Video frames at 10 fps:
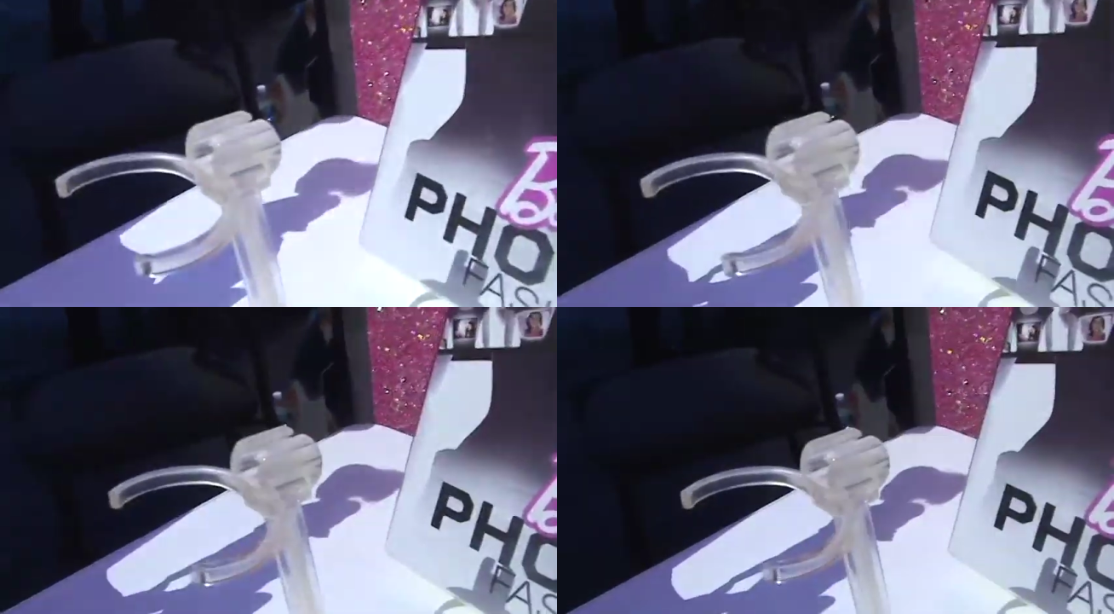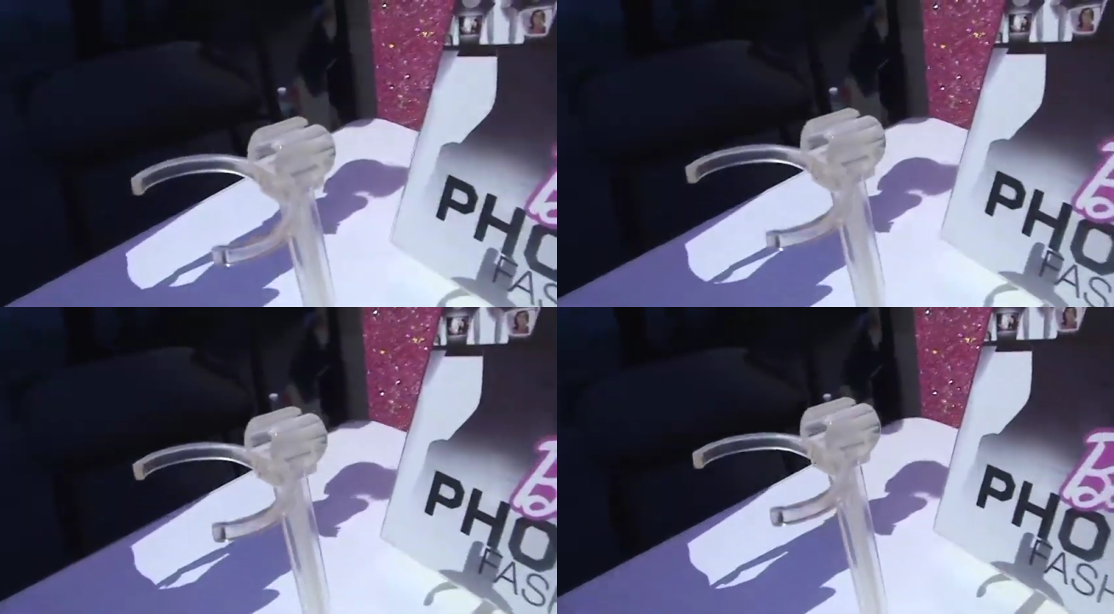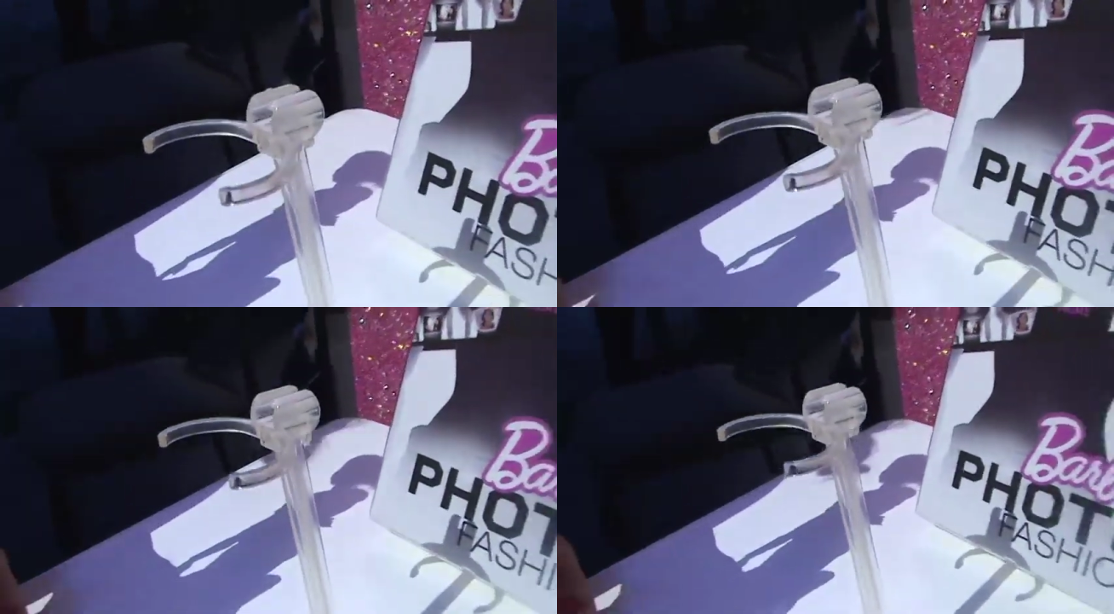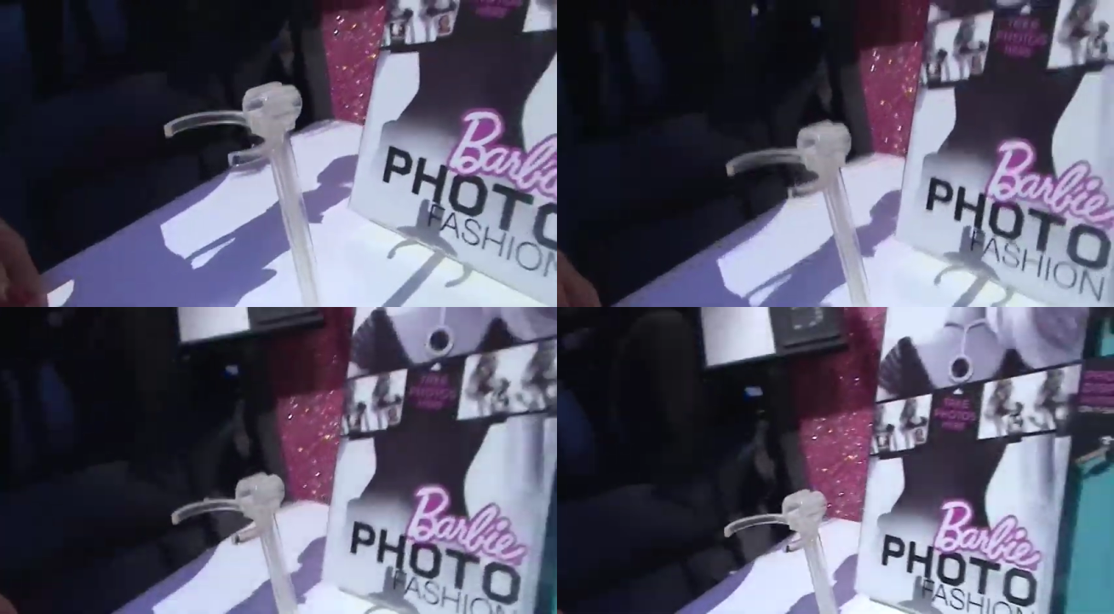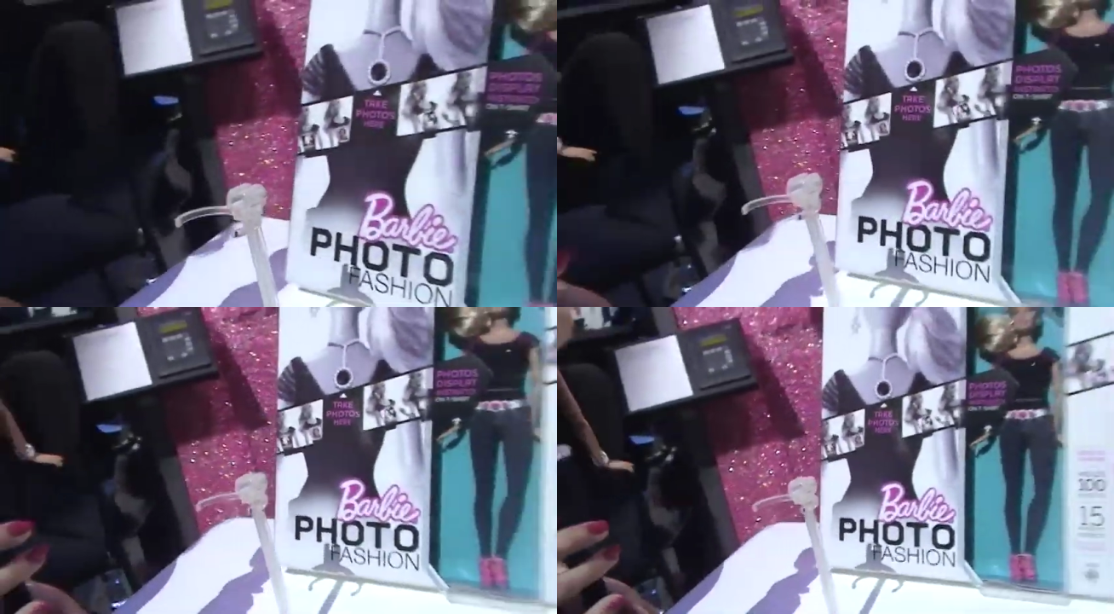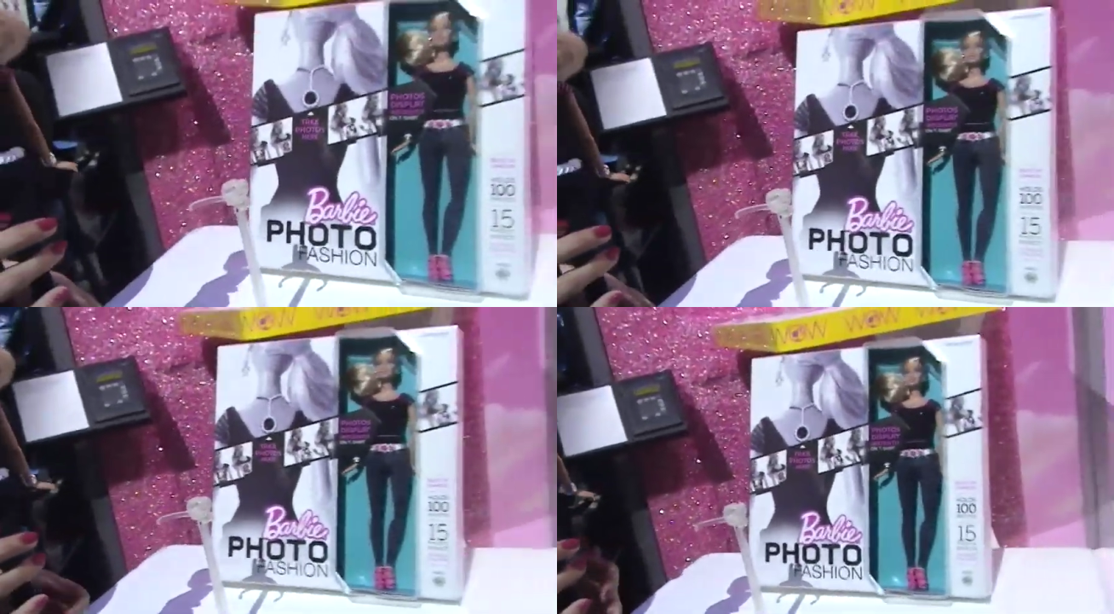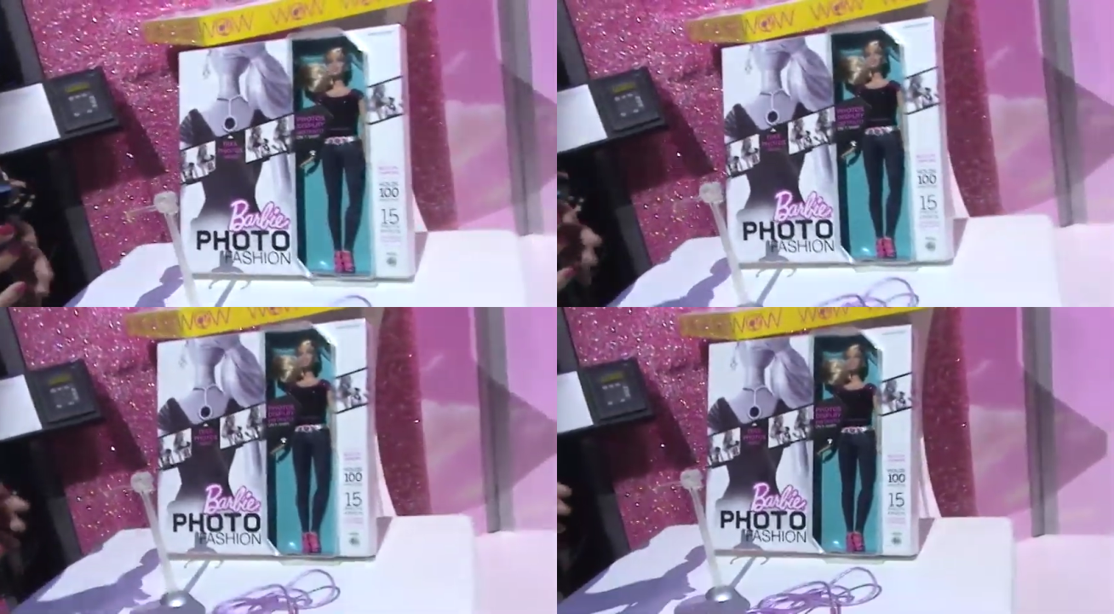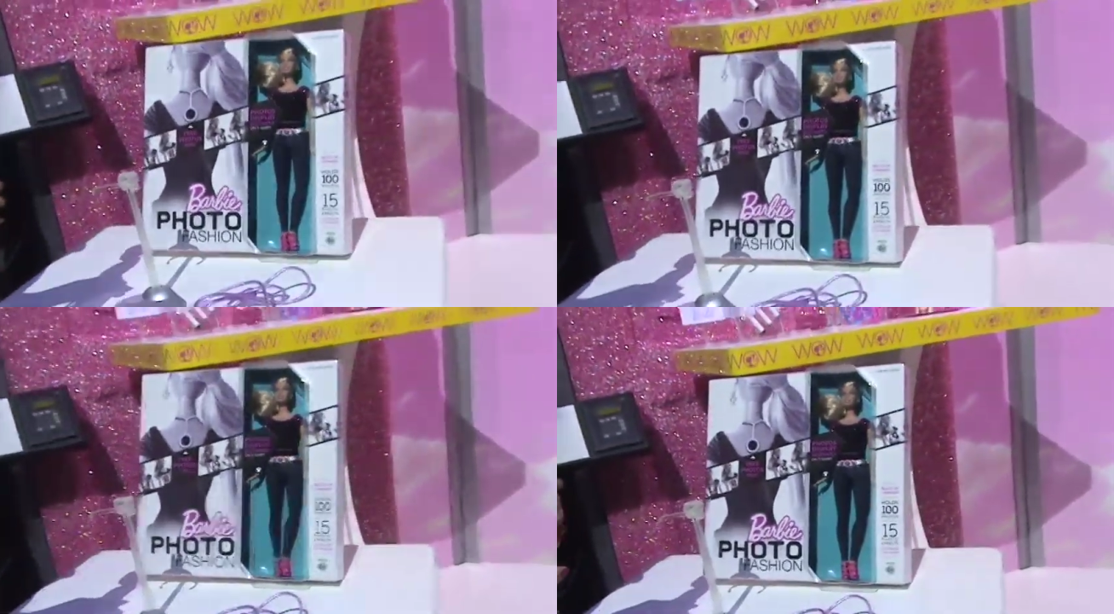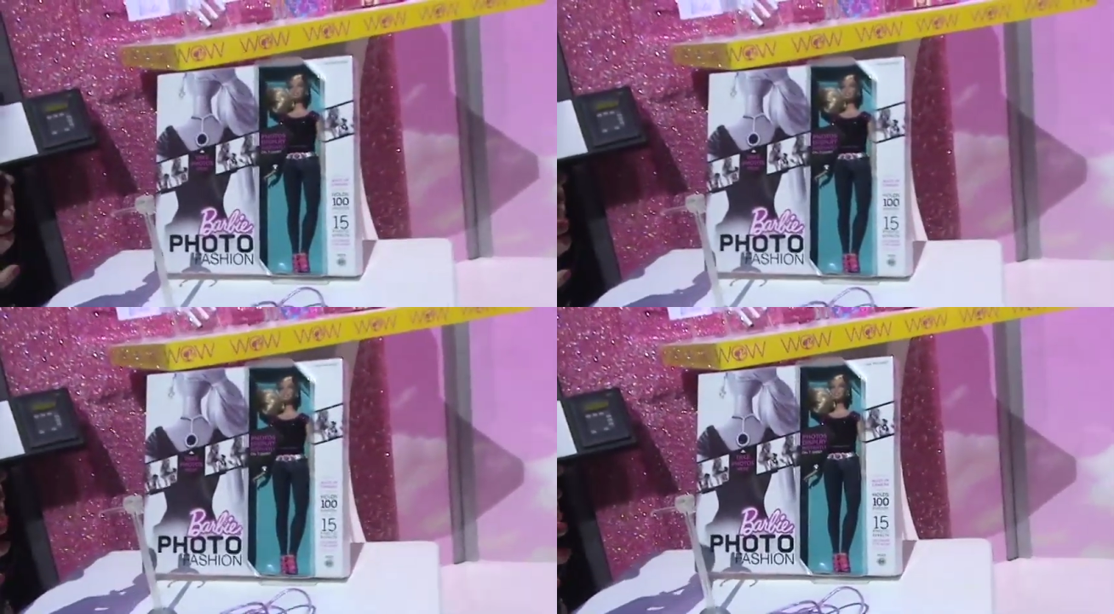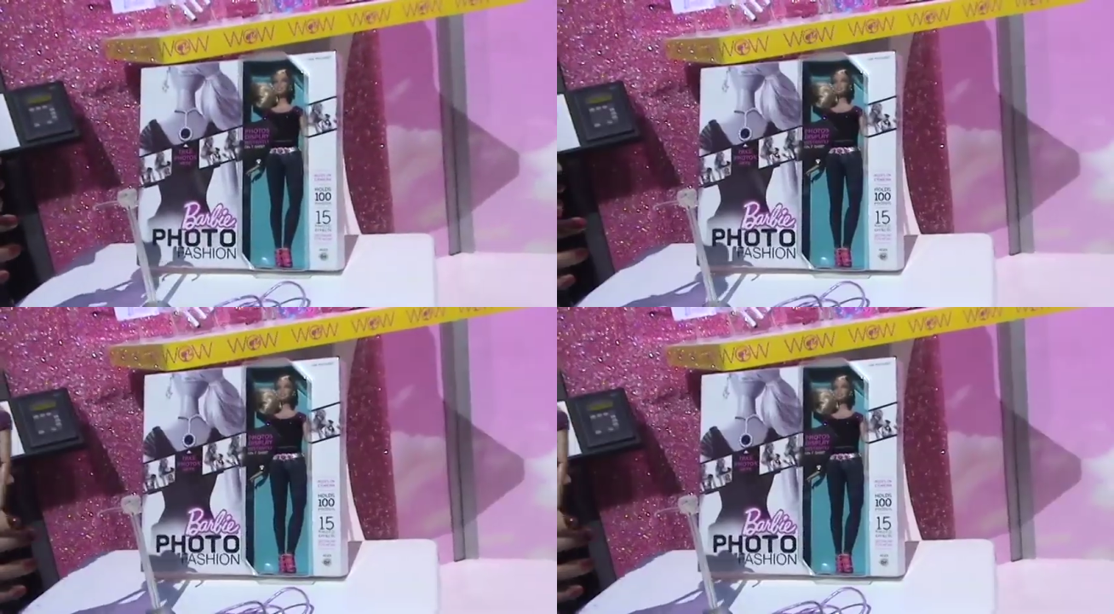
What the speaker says: Nobody's mouth can be seen.